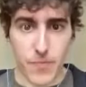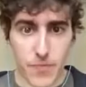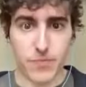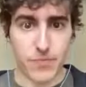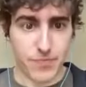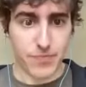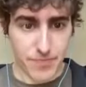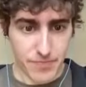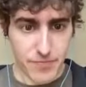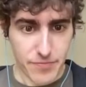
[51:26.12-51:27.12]
Sometimes we're
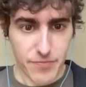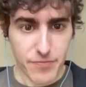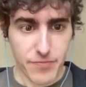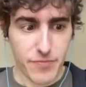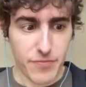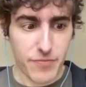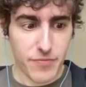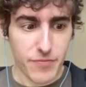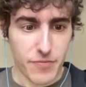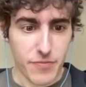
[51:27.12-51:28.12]
mistaken that there's a problem.